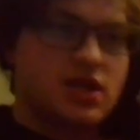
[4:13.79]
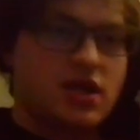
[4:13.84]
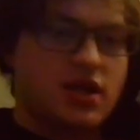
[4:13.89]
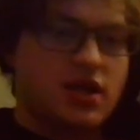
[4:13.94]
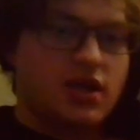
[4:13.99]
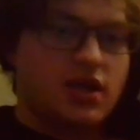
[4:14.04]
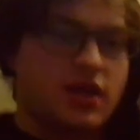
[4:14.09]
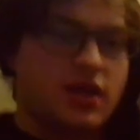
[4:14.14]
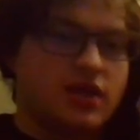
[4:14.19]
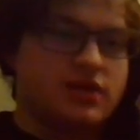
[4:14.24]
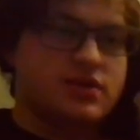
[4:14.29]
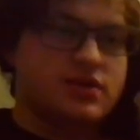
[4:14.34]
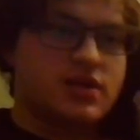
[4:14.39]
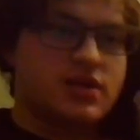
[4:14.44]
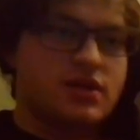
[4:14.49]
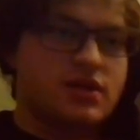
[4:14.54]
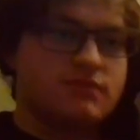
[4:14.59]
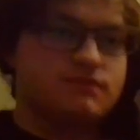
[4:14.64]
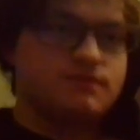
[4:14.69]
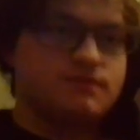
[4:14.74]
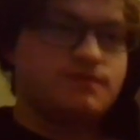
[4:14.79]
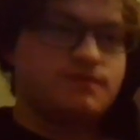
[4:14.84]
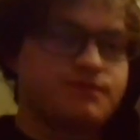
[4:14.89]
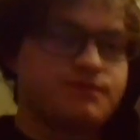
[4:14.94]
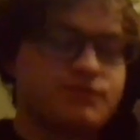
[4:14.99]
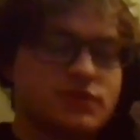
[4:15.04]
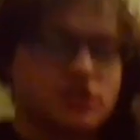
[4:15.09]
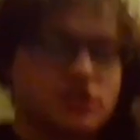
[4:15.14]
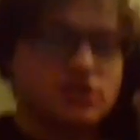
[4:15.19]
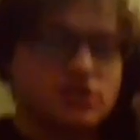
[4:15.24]
And,
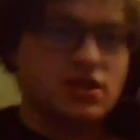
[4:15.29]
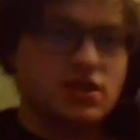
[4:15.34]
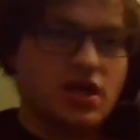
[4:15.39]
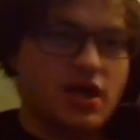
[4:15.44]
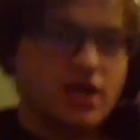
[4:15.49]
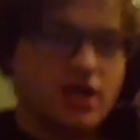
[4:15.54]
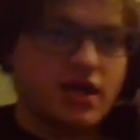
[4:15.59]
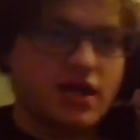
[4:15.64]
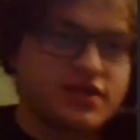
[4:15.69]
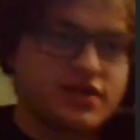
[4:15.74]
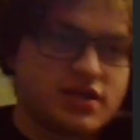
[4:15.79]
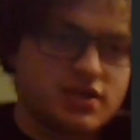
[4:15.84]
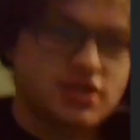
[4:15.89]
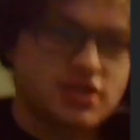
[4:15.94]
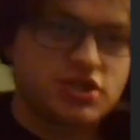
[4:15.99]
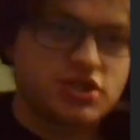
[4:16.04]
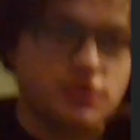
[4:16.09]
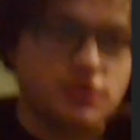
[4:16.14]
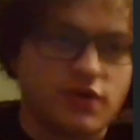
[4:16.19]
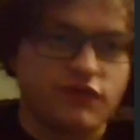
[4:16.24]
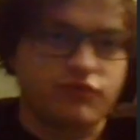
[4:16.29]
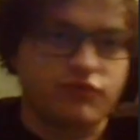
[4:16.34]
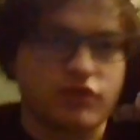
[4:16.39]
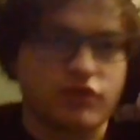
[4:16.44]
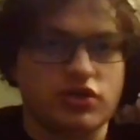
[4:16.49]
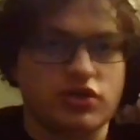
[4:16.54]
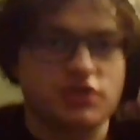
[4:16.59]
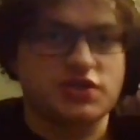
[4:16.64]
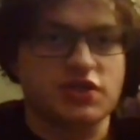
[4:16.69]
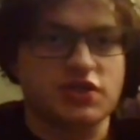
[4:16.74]
yeah, I think these two have
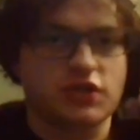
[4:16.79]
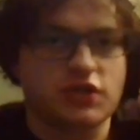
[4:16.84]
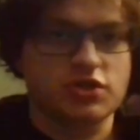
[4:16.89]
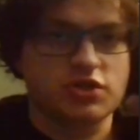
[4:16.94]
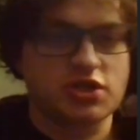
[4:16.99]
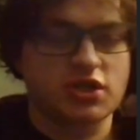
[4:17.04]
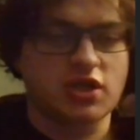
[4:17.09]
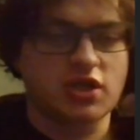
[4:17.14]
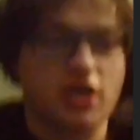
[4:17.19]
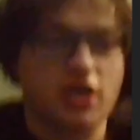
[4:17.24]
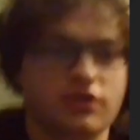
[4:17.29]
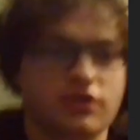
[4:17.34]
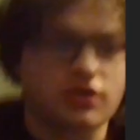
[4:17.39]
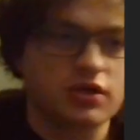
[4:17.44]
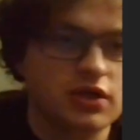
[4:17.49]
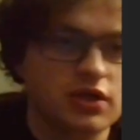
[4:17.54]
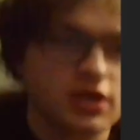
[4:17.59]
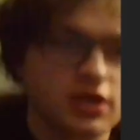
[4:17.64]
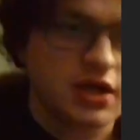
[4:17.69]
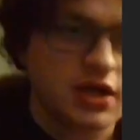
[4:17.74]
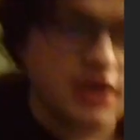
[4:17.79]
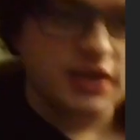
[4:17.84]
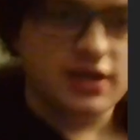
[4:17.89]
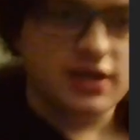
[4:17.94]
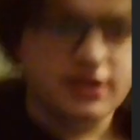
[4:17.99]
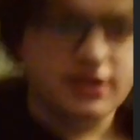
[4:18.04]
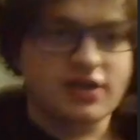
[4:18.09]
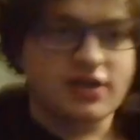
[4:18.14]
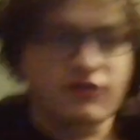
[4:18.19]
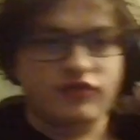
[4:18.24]
pretty good synergy together.
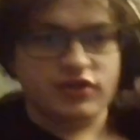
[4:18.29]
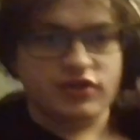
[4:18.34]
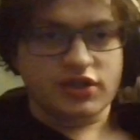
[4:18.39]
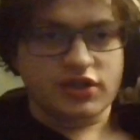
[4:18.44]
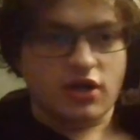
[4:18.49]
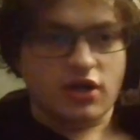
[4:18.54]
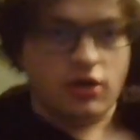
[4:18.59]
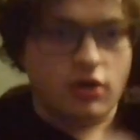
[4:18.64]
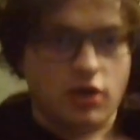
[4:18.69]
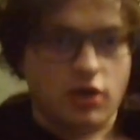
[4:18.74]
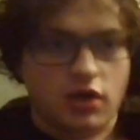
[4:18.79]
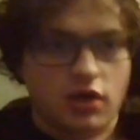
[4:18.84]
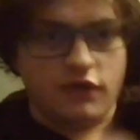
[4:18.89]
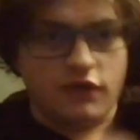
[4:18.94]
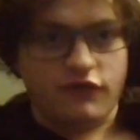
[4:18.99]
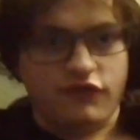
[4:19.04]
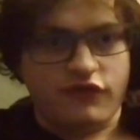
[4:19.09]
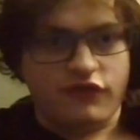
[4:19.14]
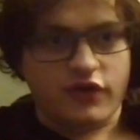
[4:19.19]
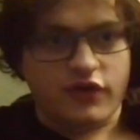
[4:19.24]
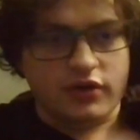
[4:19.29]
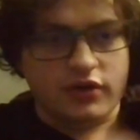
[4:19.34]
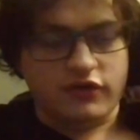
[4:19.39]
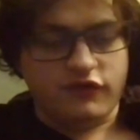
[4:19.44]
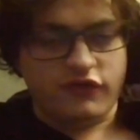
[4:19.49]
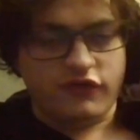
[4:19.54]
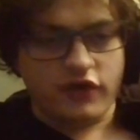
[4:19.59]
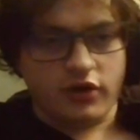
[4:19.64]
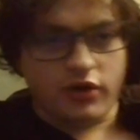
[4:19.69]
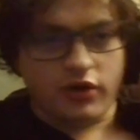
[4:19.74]
They definitely are very,
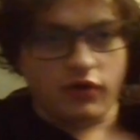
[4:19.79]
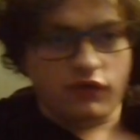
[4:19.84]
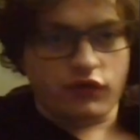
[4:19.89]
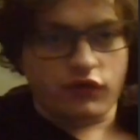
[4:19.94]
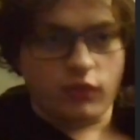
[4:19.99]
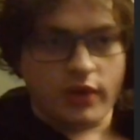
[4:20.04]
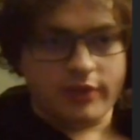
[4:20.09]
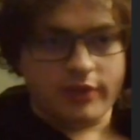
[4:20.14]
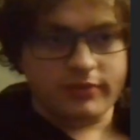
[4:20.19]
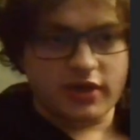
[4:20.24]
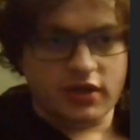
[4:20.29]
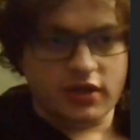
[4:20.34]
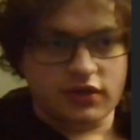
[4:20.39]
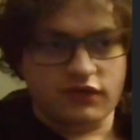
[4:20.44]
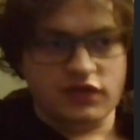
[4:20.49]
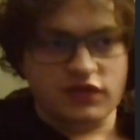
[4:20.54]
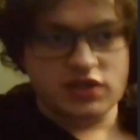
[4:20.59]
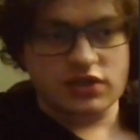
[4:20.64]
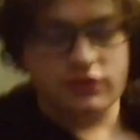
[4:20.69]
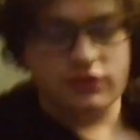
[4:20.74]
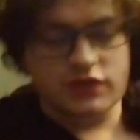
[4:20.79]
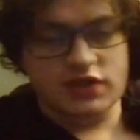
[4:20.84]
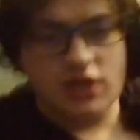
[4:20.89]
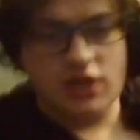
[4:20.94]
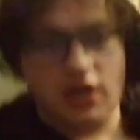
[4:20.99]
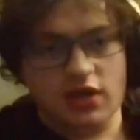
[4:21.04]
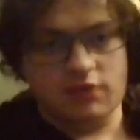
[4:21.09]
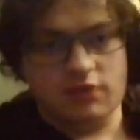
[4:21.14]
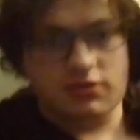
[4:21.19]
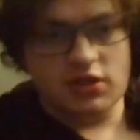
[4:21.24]
very overwhelming on the physical
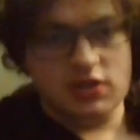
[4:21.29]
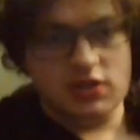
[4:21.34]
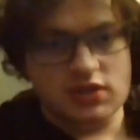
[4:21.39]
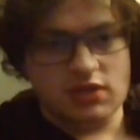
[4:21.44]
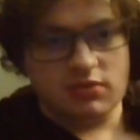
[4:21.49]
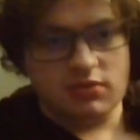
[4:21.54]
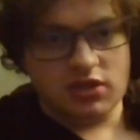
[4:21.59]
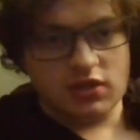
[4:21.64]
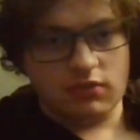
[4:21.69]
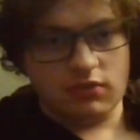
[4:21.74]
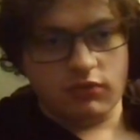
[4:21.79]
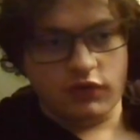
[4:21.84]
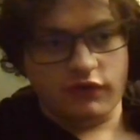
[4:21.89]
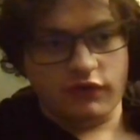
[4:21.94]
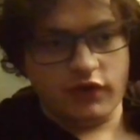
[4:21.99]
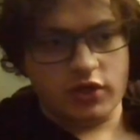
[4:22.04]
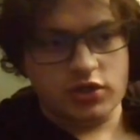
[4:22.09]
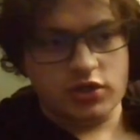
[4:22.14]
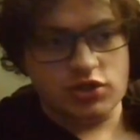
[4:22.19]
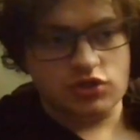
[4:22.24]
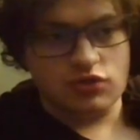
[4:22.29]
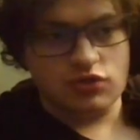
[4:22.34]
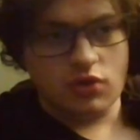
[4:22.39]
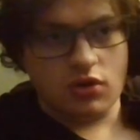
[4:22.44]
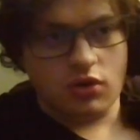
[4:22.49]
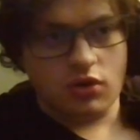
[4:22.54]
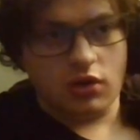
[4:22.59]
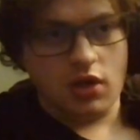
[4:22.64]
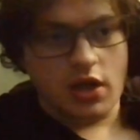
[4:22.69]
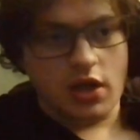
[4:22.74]
side because, I mean, they're both very
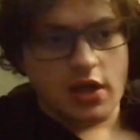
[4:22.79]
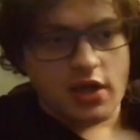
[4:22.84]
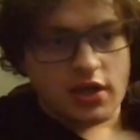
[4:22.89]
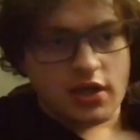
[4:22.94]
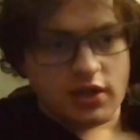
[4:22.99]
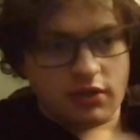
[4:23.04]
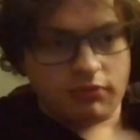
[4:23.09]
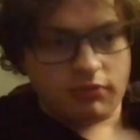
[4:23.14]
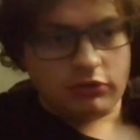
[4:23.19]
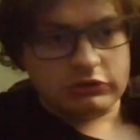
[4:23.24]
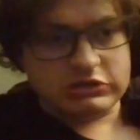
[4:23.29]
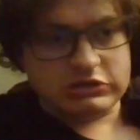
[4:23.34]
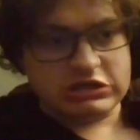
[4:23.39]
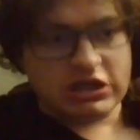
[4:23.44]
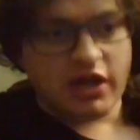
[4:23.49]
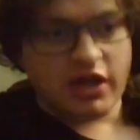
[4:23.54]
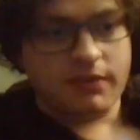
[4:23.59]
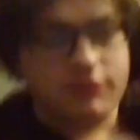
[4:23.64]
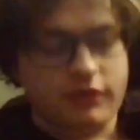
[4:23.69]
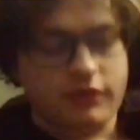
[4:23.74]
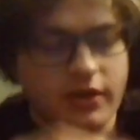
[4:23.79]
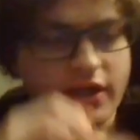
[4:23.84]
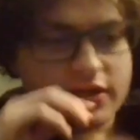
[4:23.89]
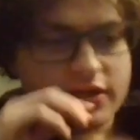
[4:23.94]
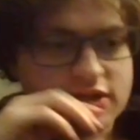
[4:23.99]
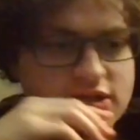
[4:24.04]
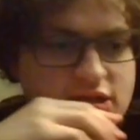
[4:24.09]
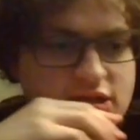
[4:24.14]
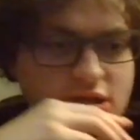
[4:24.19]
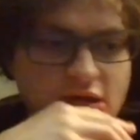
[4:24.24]
strong. They're both setup
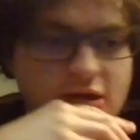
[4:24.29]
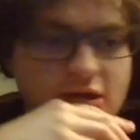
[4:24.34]
threats.